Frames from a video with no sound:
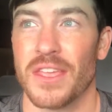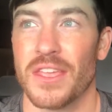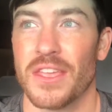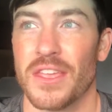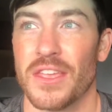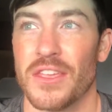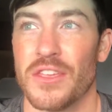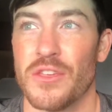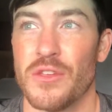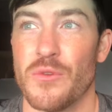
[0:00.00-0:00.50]

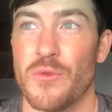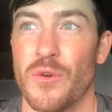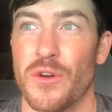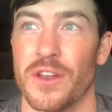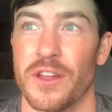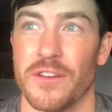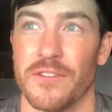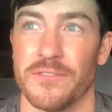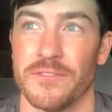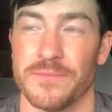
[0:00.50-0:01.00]
you would
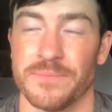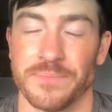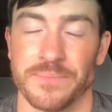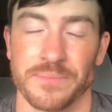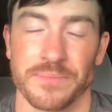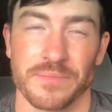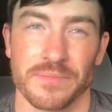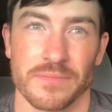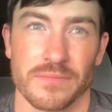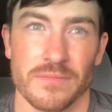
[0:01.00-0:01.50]
have
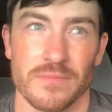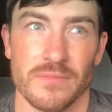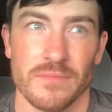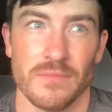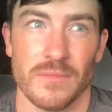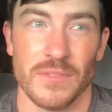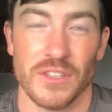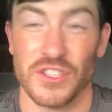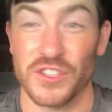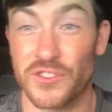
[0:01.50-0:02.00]

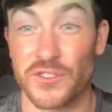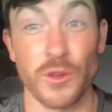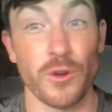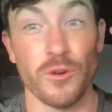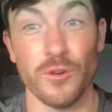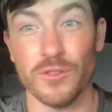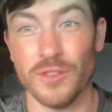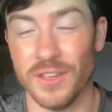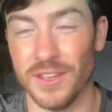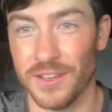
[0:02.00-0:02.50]

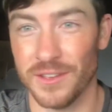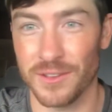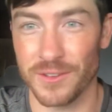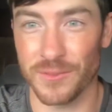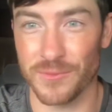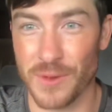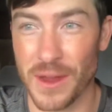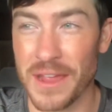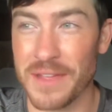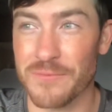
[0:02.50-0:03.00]
sold
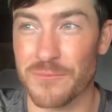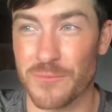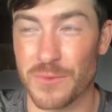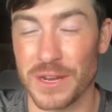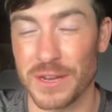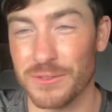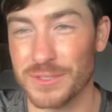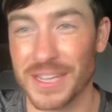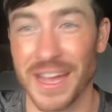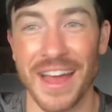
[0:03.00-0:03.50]
right when it
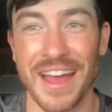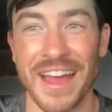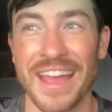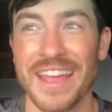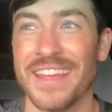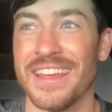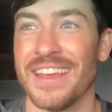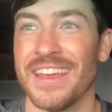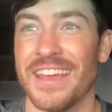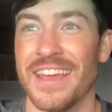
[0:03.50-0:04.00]
was high,
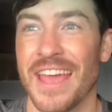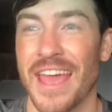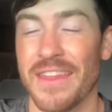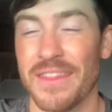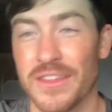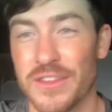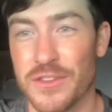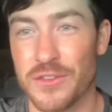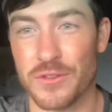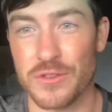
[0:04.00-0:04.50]
and
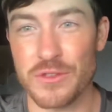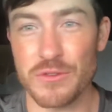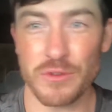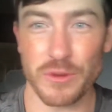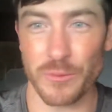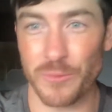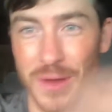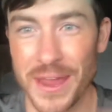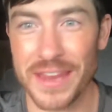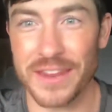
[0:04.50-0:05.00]
then you would have
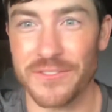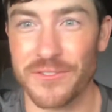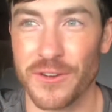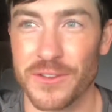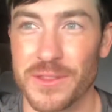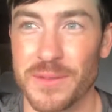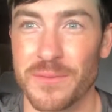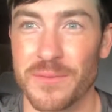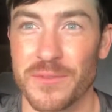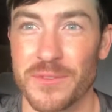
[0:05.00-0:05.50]
waited for it
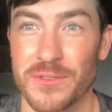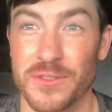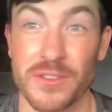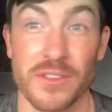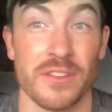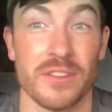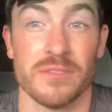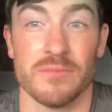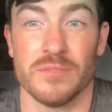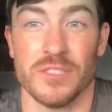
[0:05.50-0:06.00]

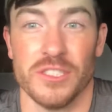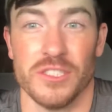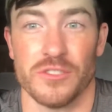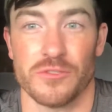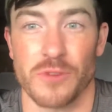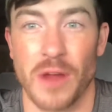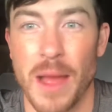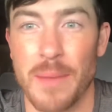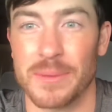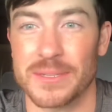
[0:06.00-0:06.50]
to just
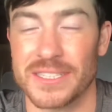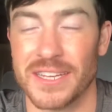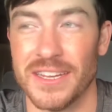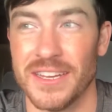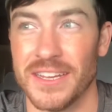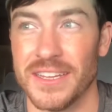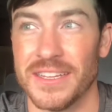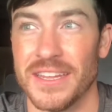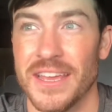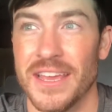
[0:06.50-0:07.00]
drop a
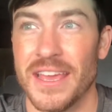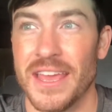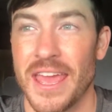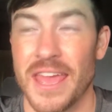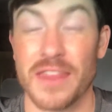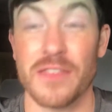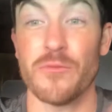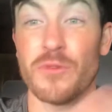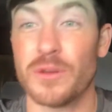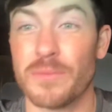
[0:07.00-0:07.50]
ton,
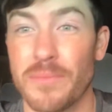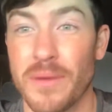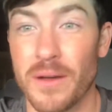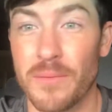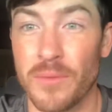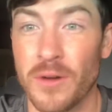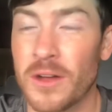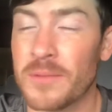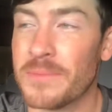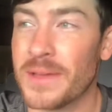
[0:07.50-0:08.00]
and you would have
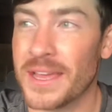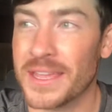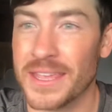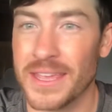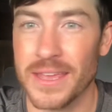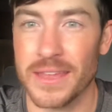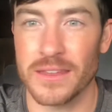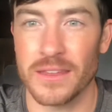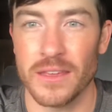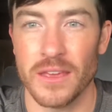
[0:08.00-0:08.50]
bought back
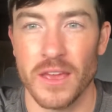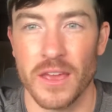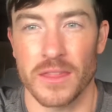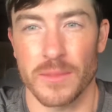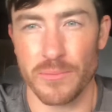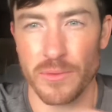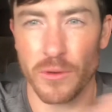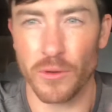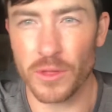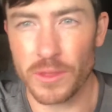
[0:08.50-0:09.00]
in. The
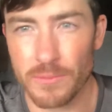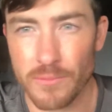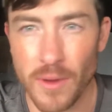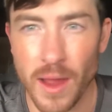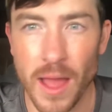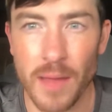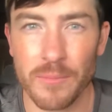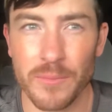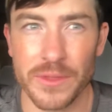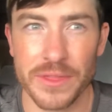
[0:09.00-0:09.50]
only
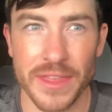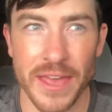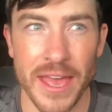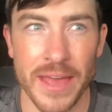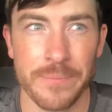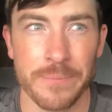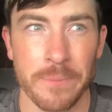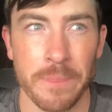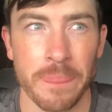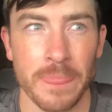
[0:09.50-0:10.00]
problem with
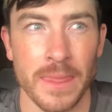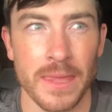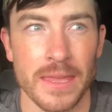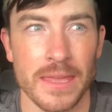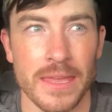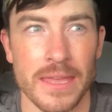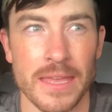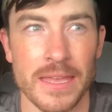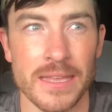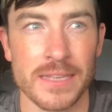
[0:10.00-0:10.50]
that
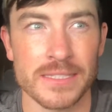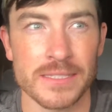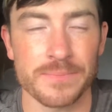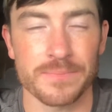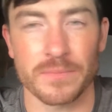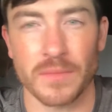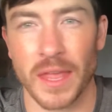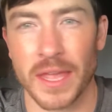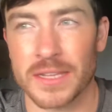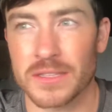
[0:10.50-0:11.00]
is,
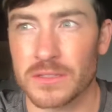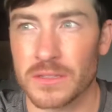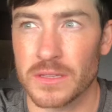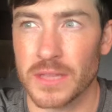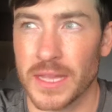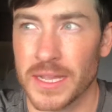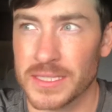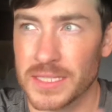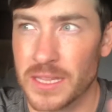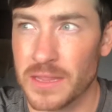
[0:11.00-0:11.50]
like
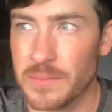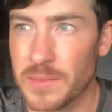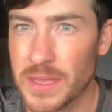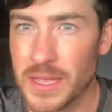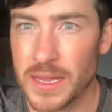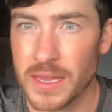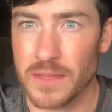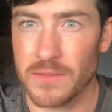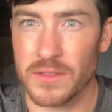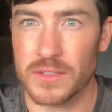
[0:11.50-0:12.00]
I said in the
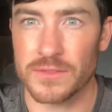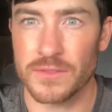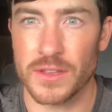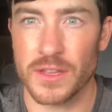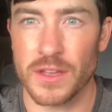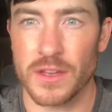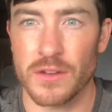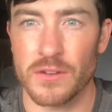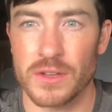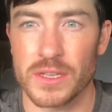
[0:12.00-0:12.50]
beginning of this
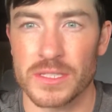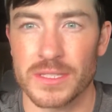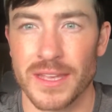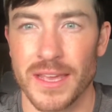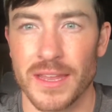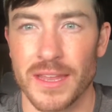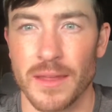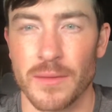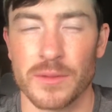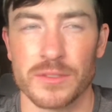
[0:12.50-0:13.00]
video, is that
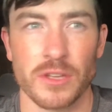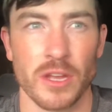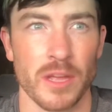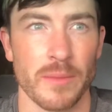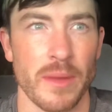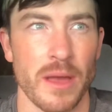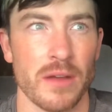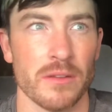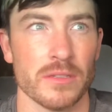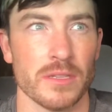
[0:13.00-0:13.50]
I'm going to talk
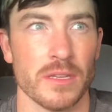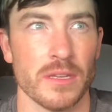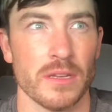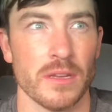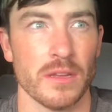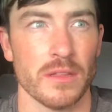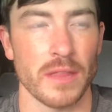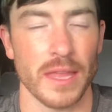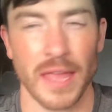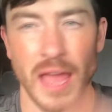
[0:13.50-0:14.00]
about
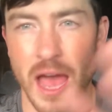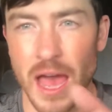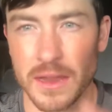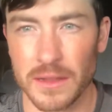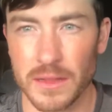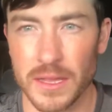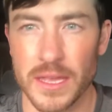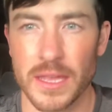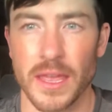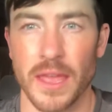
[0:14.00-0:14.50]
like
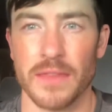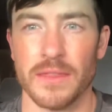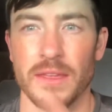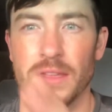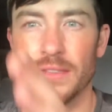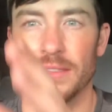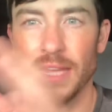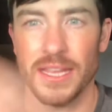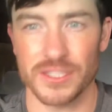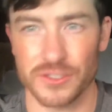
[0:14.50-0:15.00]
hodling and then
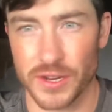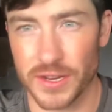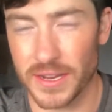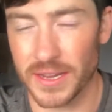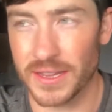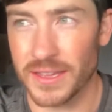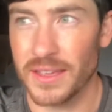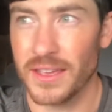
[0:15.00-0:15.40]
day trading.